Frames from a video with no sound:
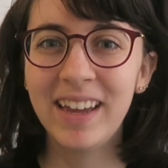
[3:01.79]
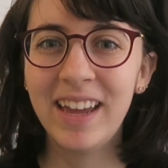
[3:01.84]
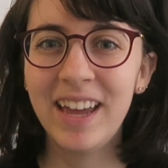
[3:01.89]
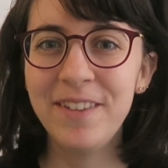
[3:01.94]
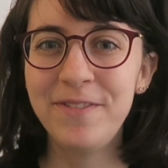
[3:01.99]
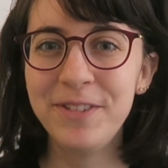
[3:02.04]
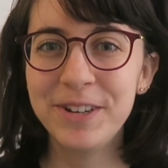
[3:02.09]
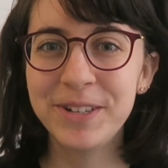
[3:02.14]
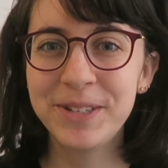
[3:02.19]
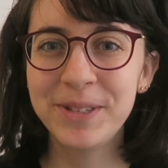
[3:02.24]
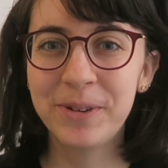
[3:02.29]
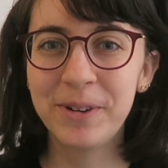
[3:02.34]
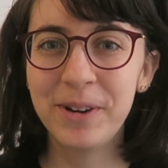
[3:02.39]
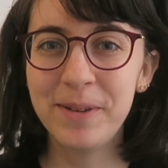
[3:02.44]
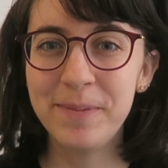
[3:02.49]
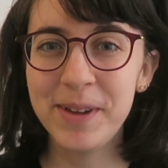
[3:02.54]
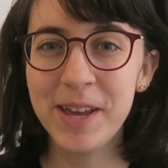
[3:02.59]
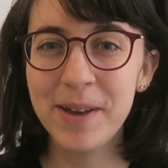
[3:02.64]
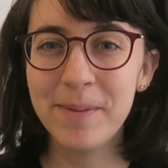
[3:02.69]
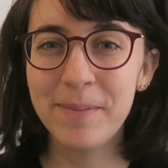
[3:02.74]
If you're
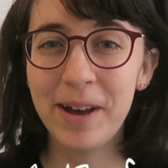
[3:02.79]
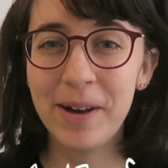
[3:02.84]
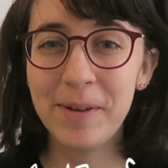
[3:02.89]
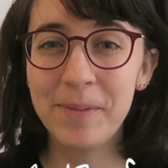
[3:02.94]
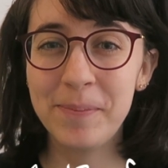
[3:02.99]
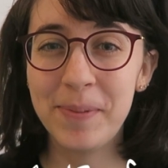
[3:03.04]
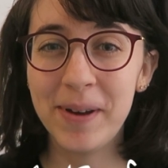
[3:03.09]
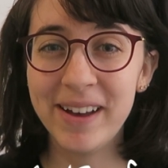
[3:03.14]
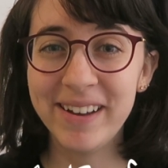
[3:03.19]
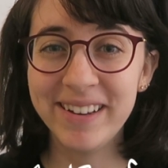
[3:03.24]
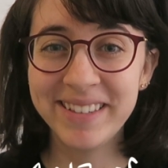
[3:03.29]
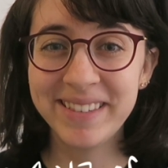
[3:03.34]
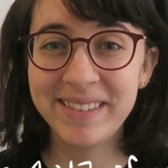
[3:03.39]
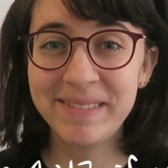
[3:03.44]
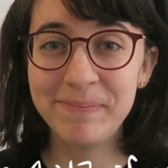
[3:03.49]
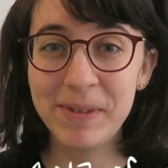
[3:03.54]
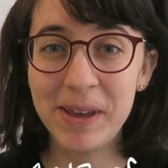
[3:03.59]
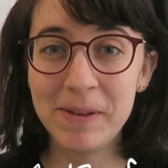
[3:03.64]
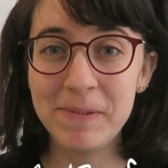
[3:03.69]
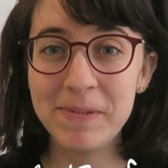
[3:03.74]
squirmy about
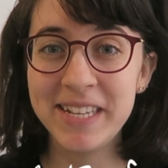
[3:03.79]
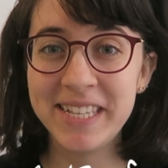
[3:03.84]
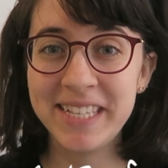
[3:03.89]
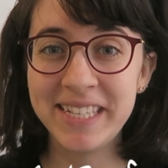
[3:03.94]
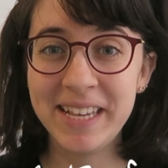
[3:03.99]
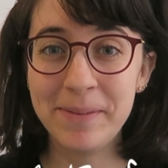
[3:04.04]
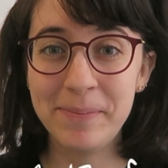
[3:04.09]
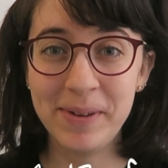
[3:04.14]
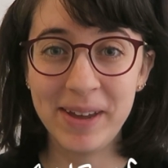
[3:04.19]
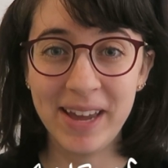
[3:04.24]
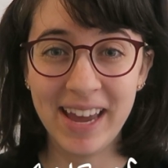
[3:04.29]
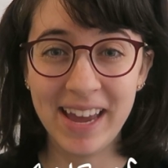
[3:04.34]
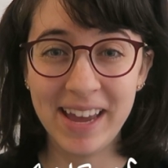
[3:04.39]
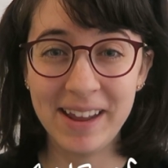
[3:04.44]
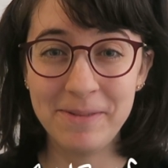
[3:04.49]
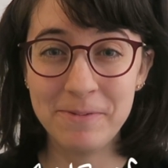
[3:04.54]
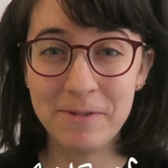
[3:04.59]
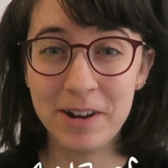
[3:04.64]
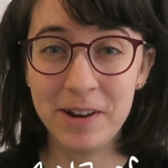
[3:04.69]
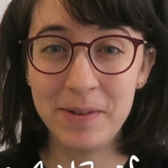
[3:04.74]
bugs, maybe skip
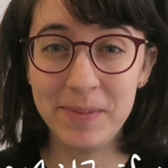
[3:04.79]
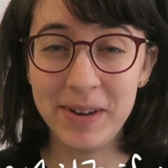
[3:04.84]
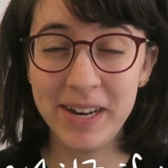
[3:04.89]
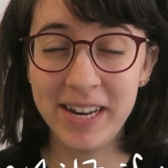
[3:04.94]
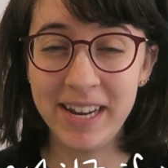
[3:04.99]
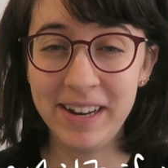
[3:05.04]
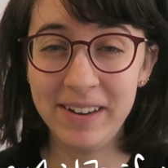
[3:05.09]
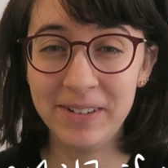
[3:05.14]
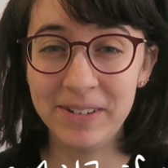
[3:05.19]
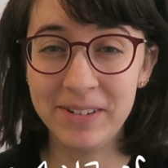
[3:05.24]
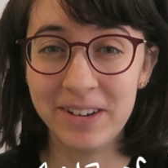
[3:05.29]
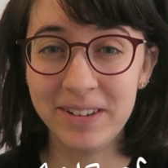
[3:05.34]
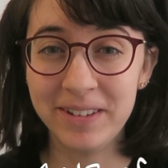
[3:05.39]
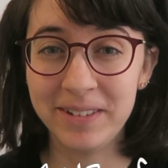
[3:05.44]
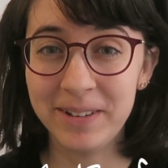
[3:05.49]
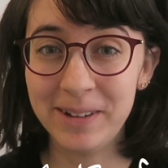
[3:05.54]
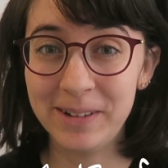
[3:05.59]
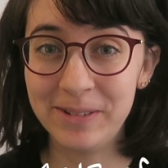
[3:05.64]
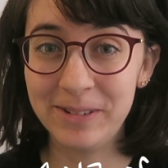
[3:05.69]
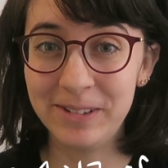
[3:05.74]
ahead 1 minute or
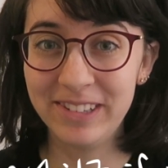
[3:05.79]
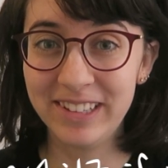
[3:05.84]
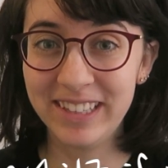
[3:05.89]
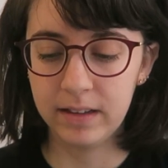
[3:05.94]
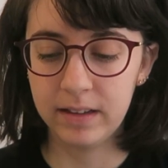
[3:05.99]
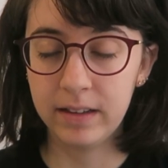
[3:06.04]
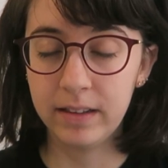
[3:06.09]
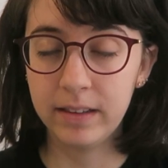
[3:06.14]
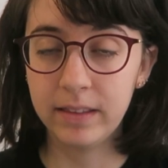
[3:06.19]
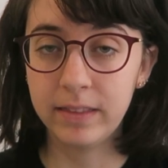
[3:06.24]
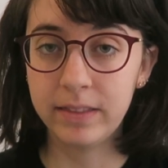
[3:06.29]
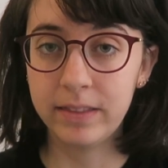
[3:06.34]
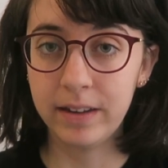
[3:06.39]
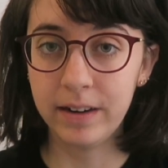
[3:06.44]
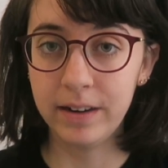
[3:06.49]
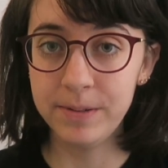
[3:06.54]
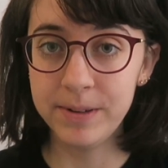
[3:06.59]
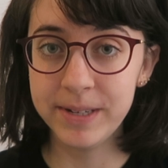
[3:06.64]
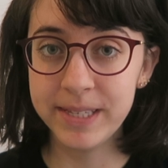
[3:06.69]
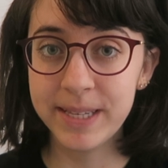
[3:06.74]
so.
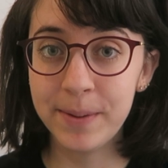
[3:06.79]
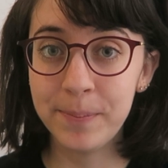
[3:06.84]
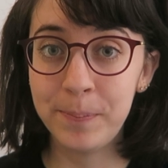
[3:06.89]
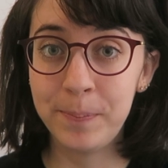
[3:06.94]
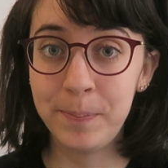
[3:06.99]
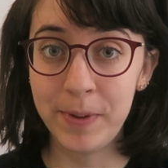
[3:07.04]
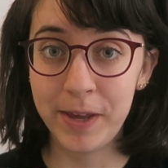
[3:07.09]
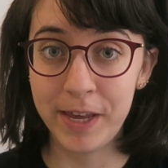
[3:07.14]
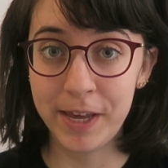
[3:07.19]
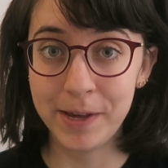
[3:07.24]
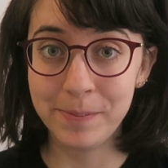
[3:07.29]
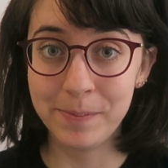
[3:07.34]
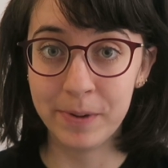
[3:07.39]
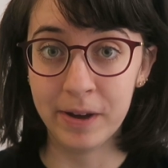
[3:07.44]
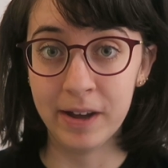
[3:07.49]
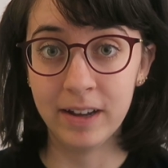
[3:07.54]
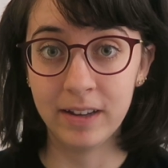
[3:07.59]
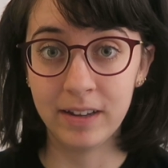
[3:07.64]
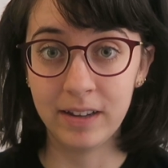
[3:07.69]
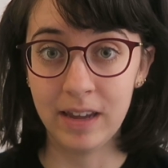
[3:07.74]
There was a big
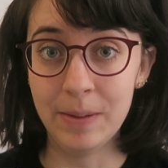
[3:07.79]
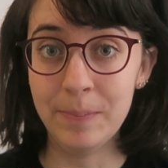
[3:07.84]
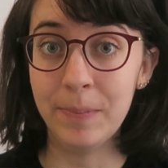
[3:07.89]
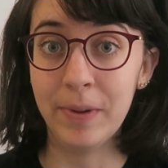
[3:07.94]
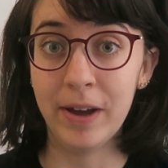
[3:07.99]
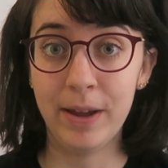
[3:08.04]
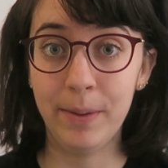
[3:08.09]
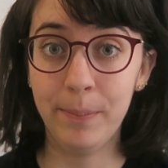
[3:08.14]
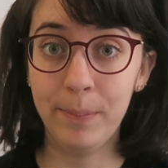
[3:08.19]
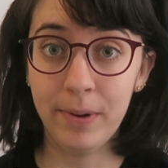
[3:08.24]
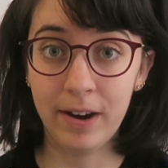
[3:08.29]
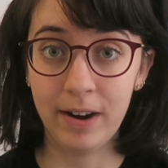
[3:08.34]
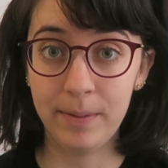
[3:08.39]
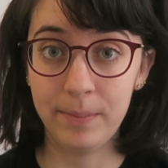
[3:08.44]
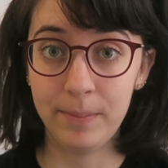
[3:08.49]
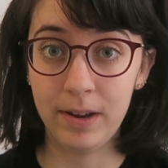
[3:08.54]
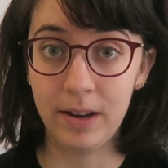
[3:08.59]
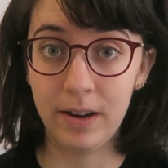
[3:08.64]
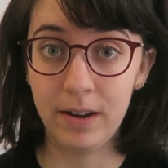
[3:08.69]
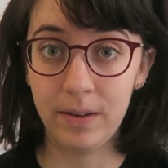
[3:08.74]
bug in my
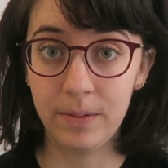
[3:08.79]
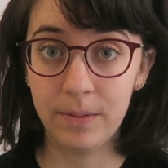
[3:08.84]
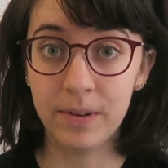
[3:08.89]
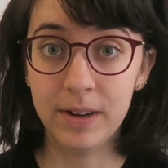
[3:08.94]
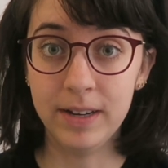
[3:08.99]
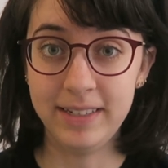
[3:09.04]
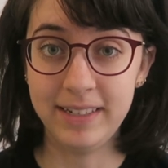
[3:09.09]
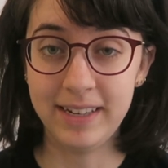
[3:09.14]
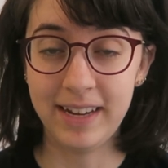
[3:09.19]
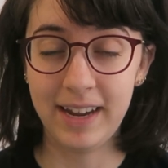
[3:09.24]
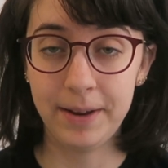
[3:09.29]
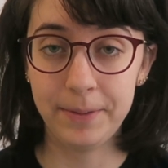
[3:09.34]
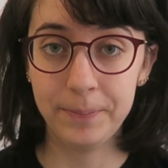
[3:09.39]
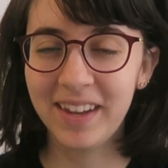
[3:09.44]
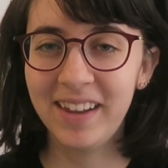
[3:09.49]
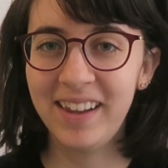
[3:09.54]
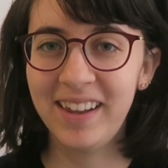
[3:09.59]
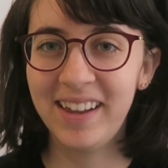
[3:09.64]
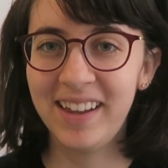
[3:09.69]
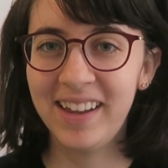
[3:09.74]
apartment one day.
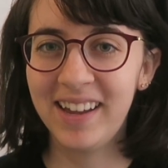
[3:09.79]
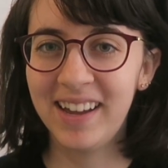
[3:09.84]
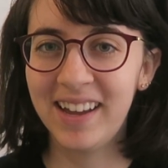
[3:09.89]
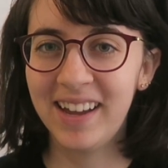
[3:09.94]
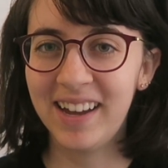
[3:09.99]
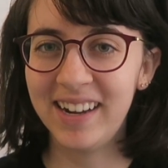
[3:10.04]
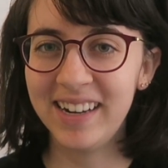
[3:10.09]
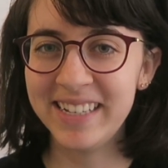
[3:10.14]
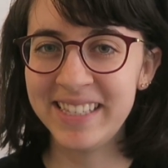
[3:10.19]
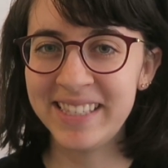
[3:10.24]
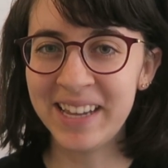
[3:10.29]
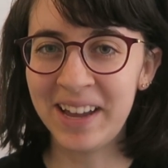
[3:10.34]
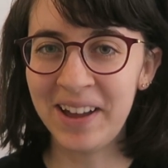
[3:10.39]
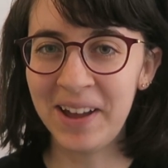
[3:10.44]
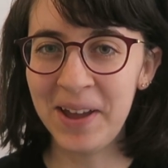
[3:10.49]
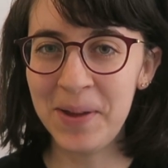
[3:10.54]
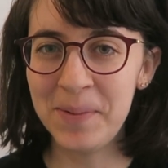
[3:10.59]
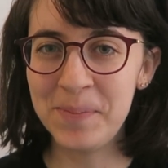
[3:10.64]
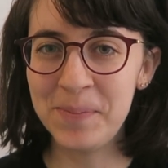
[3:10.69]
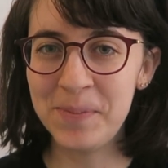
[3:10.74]
I
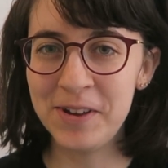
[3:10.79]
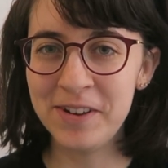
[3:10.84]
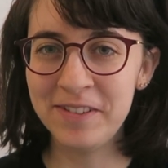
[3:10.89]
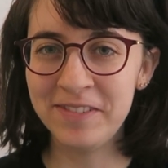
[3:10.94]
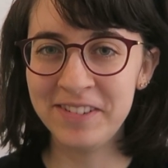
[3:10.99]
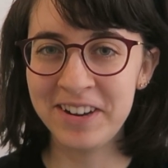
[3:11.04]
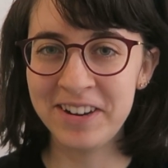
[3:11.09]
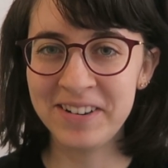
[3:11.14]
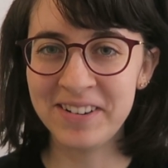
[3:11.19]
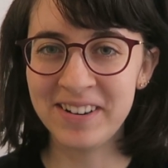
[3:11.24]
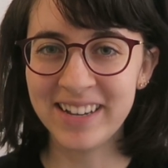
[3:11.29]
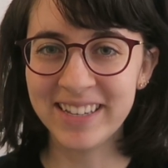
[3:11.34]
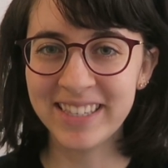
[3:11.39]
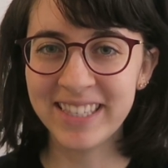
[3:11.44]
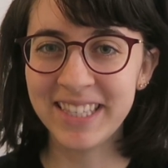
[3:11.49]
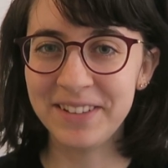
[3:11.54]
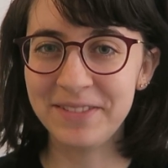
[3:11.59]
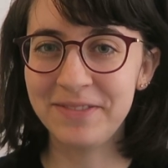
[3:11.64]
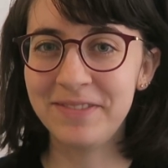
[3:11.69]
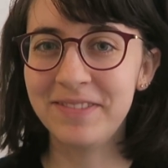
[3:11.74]
saw it move across
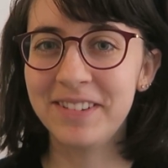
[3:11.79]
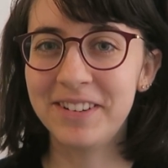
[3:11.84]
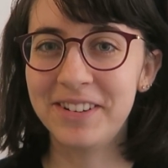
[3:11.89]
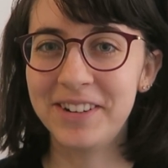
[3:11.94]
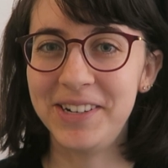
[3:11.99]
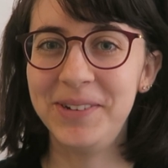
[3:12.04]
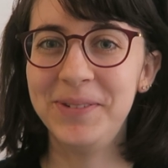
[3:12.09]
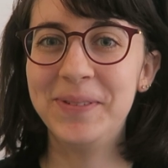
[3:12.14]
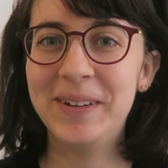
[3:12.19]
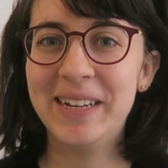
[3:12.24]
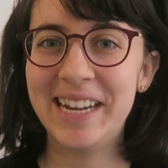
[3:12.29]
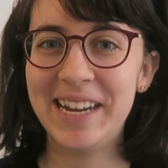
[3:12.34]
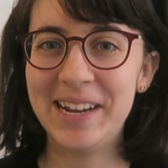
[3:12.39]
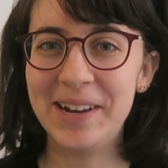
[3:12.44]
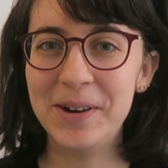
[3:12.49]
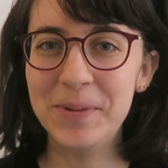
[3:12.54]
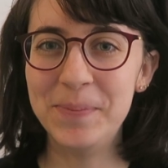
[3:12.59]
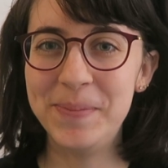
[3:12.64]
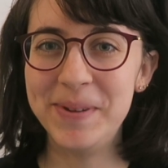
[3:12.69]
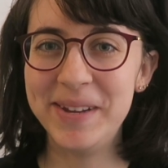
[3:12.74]
the floor when
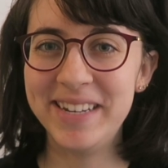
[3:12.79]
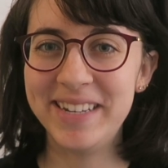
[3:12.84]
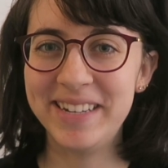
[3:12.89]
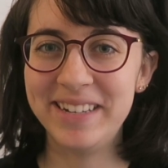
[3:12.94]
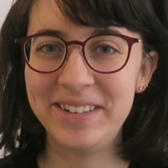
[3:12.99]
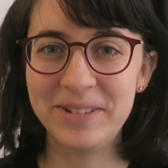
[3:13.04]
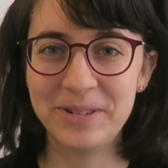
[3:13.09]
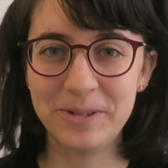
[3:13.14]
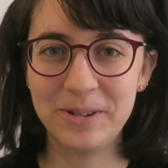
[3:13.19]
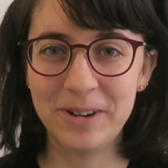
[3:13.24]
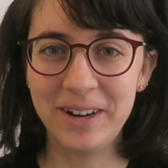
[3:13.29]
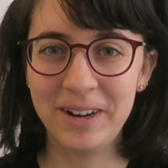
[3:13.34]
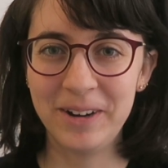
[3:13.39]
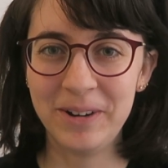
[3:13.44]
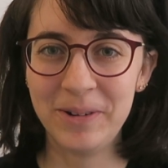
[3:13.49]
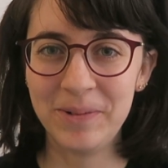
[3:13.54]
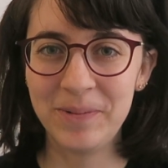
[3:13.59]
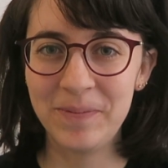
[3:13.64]
I opened a door.